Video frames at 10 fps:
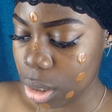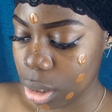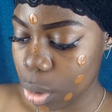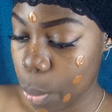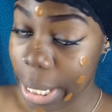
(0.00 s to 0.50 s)

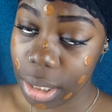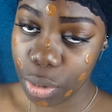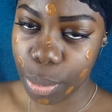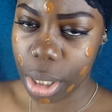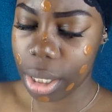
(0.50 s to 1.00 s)
the waste
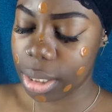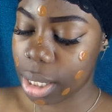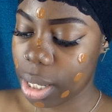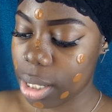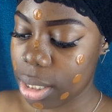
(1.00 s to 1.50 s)
of product,
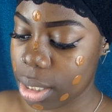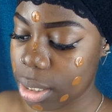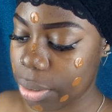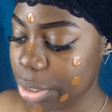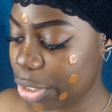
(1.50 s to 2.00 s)
I guess.
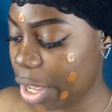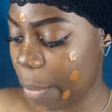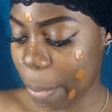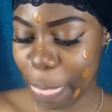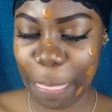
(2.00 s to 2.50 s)
So yeah,
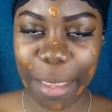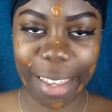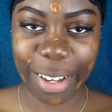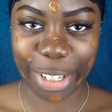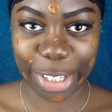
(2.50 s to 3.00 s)
I'm
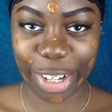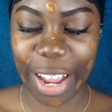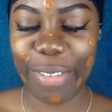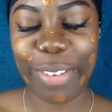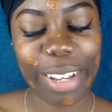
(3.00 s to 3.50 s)
going to try
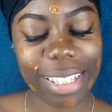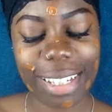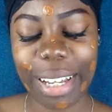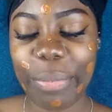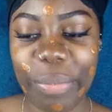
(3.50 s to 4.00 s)
it for the first
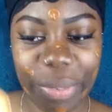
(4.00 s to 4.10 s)
time.